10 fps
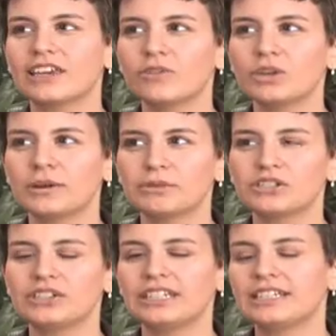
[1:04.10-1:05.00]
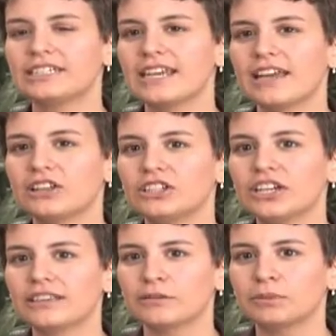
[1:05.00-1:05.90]
give you an opportunity to take a
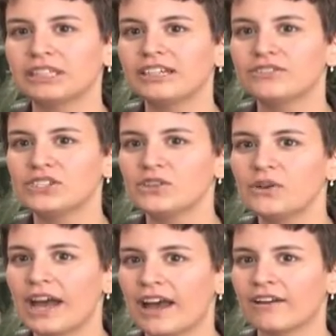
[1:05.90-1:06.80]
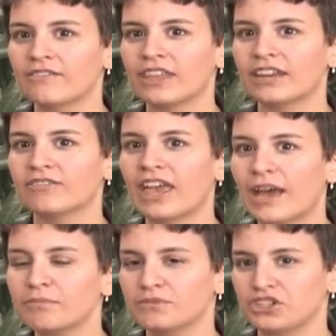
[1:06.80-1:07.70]
look at the beliefs you have that have
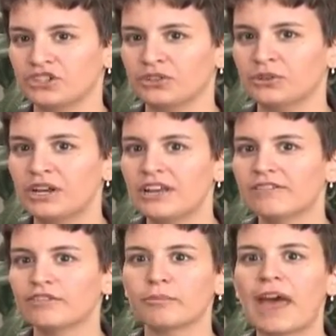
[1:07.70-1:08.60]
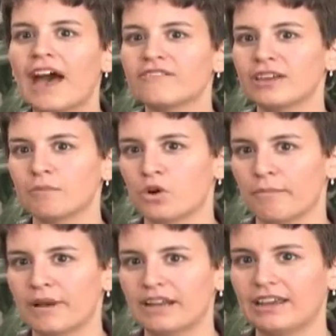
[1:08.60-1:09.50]
kept you from having more
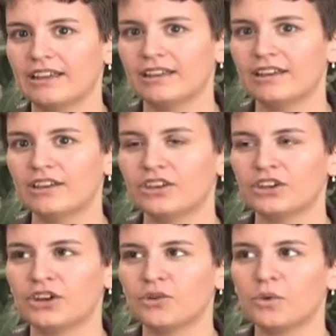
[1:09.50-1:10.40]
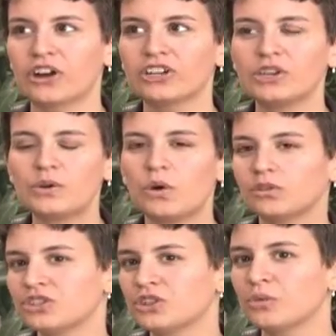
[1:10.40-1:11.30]
money. You know, where do you
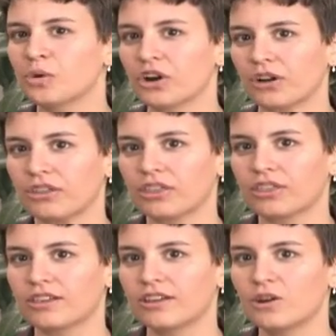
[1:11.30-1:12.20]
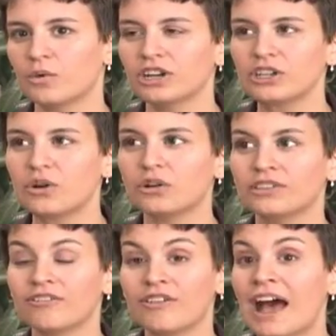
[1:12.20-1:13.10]
hold your worth? Where do you hold
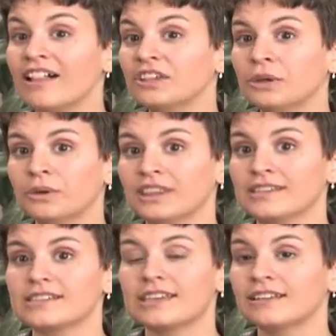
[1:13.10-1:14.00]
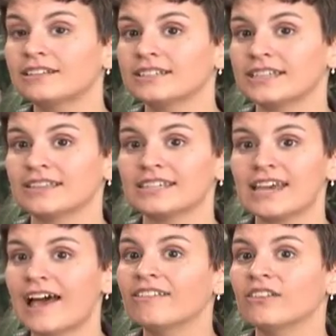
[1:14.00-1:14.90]
the value and the skills and the
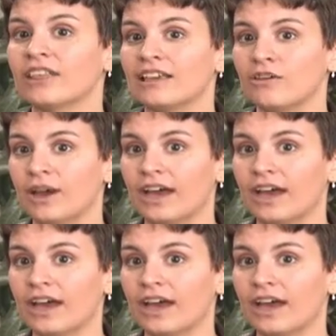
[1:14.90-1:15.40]
talent that you